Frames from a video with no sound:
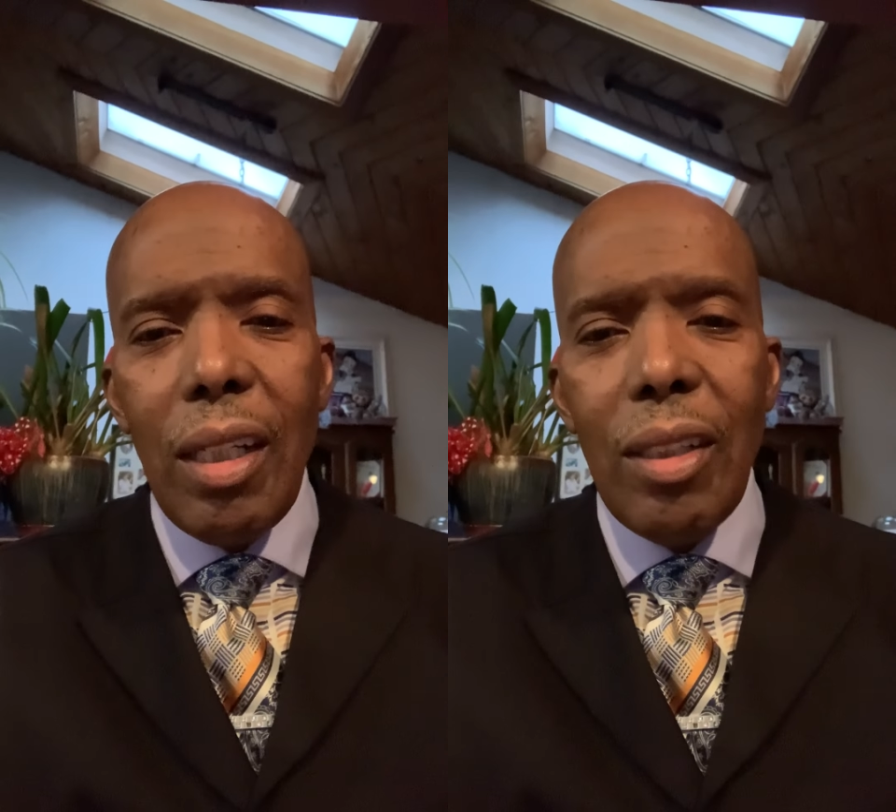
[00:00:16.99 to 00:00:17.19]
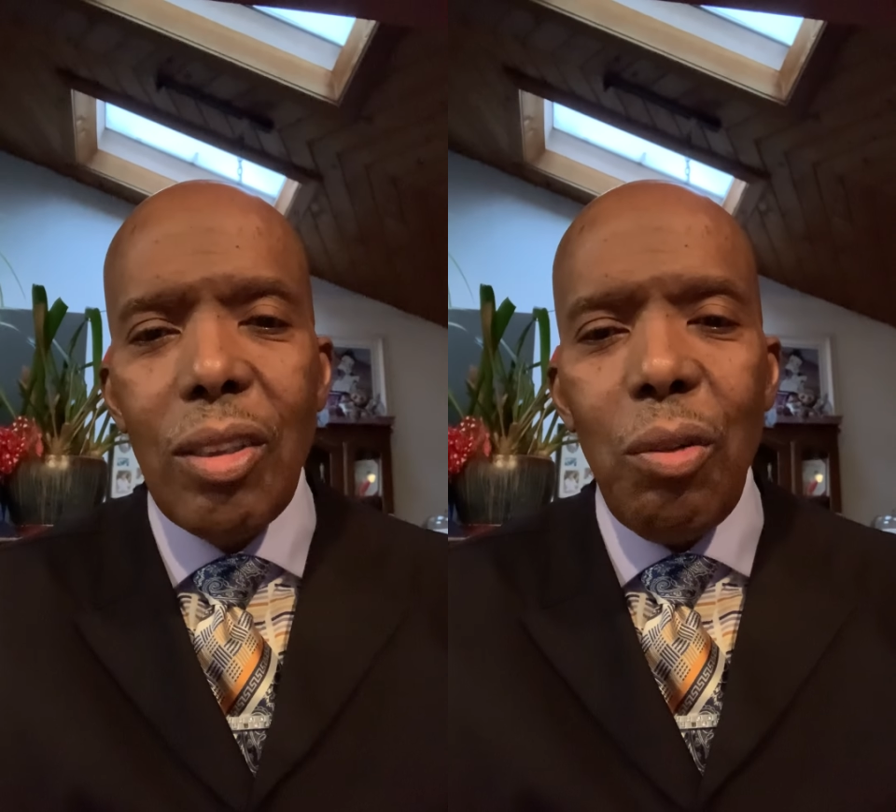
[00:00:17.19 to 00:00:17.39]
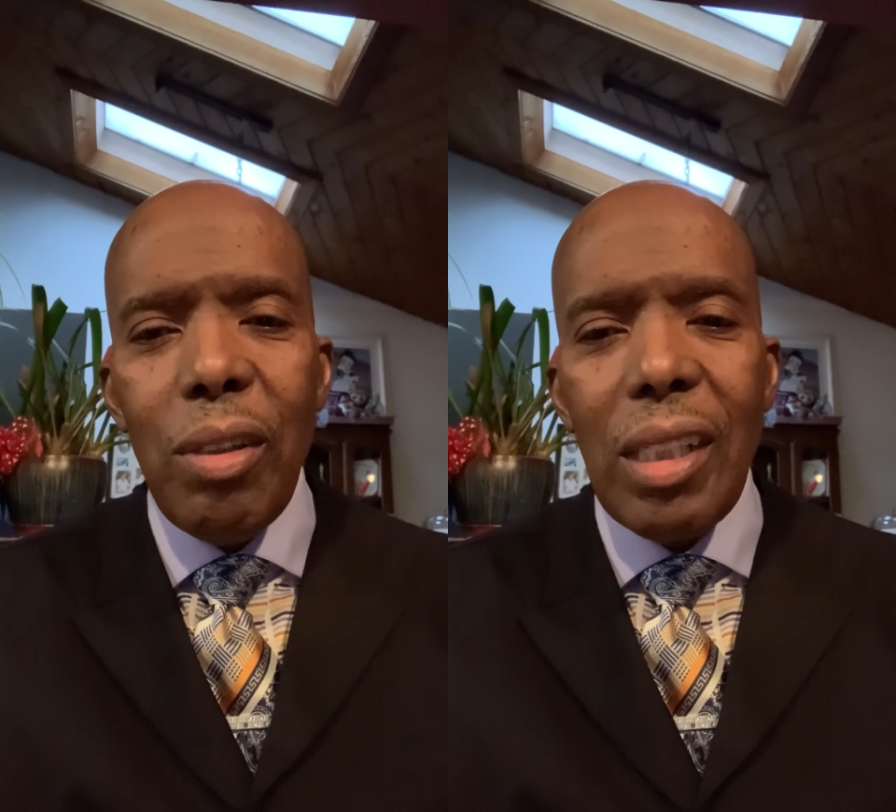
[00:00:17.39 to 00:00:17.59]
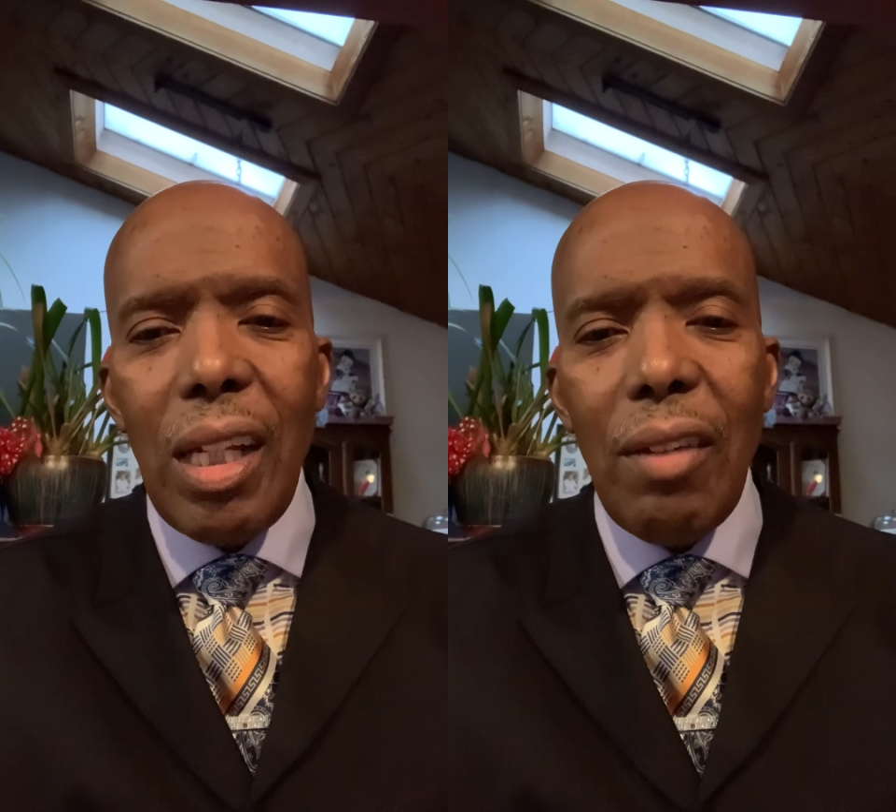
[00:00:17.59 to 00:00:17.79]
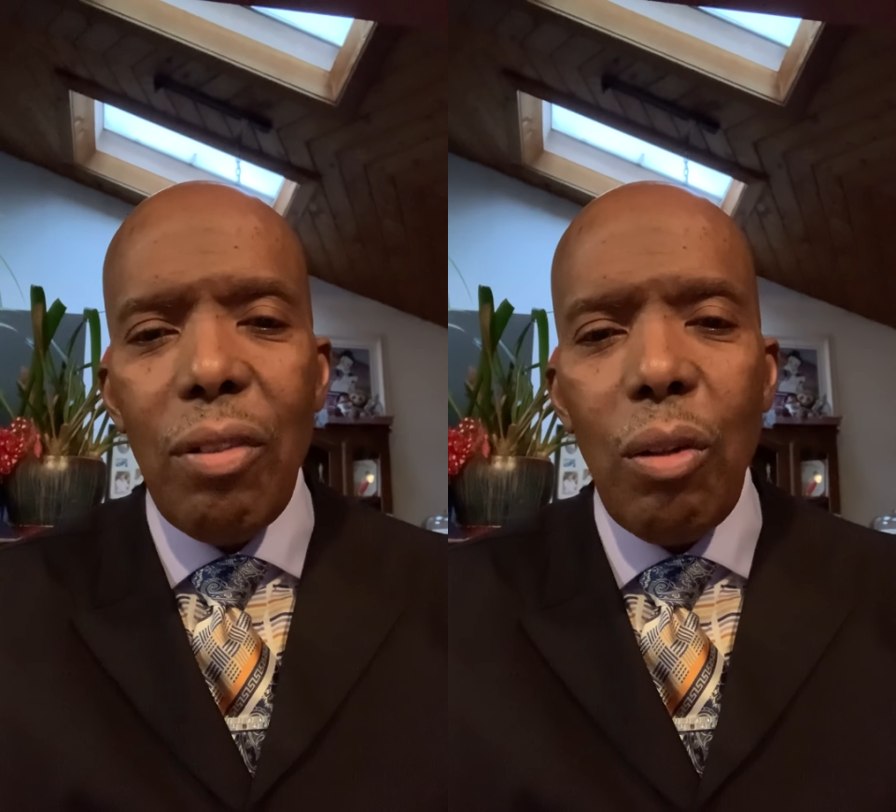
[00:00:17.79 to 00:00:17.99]
It is a rich
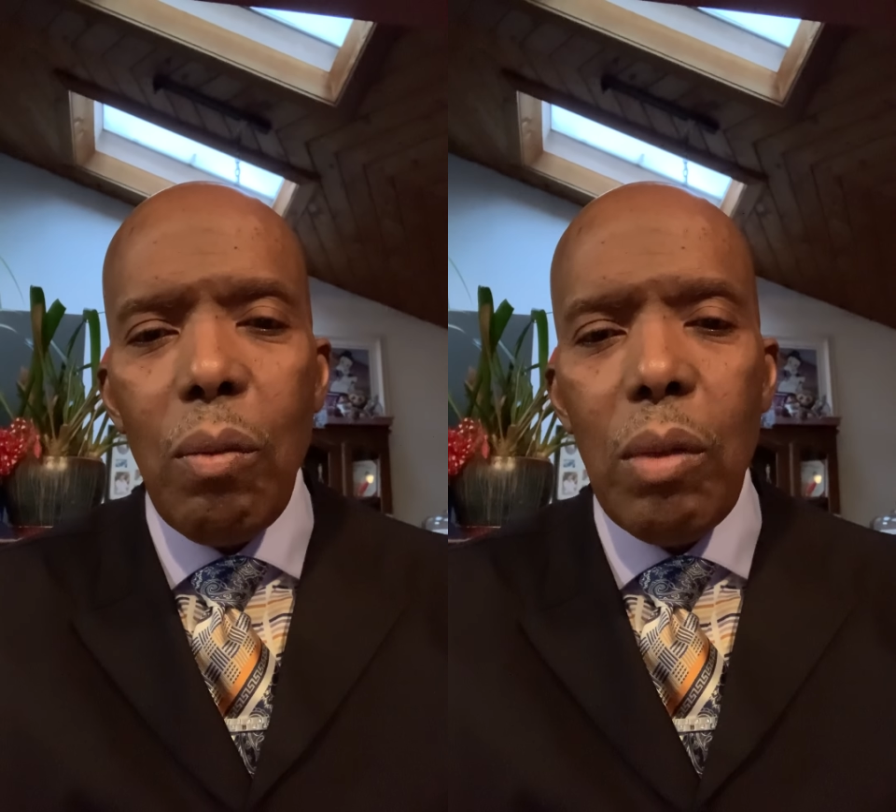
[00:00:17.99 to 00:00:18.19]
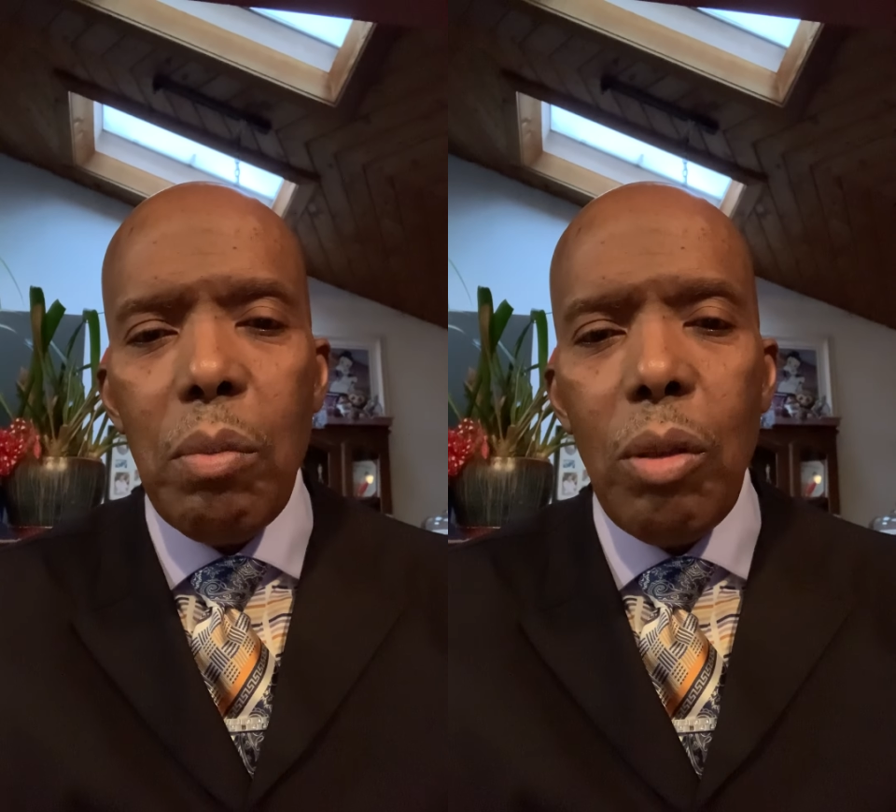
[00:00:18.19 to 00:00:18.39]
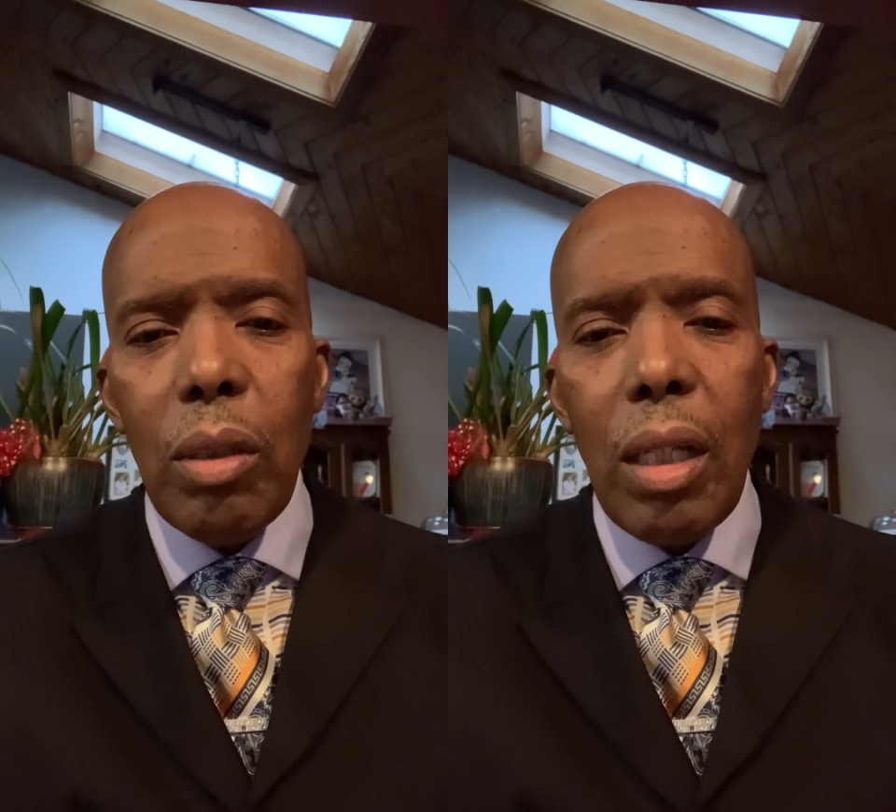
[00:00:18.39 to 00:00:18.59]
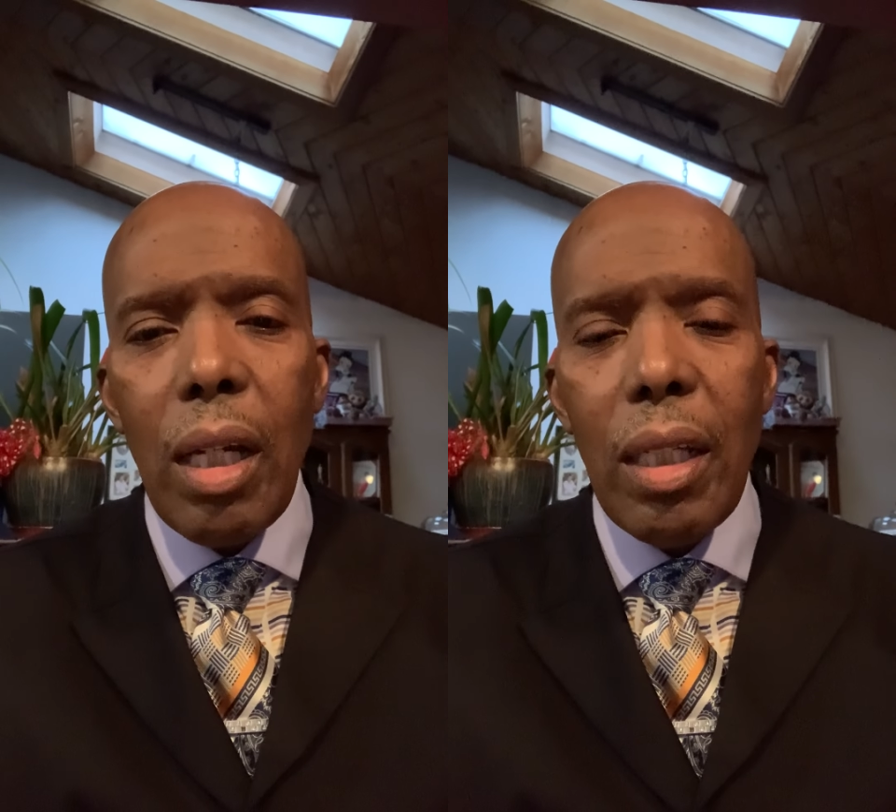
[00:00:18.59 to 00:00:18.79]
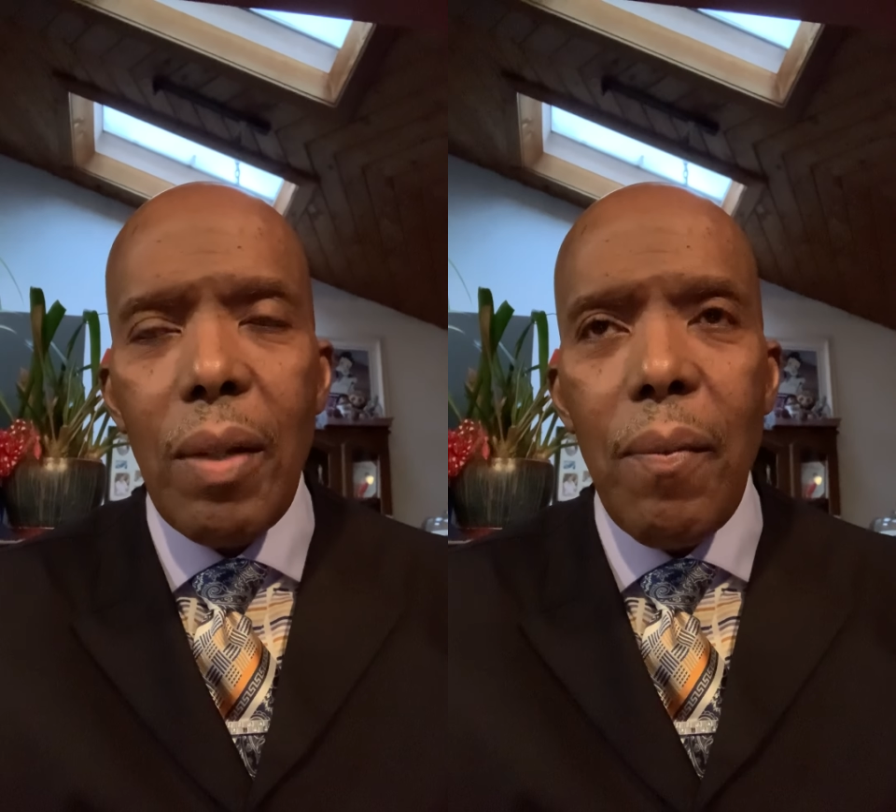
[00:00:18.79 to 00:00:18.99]
land flowing with milk and
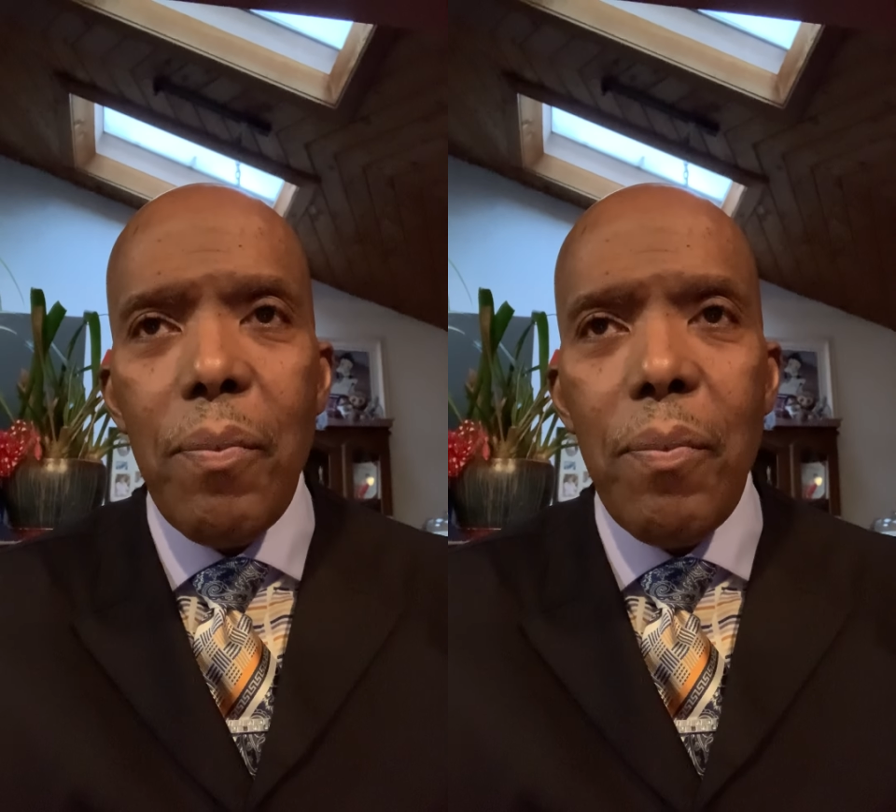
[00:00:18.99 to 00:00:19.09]
honey.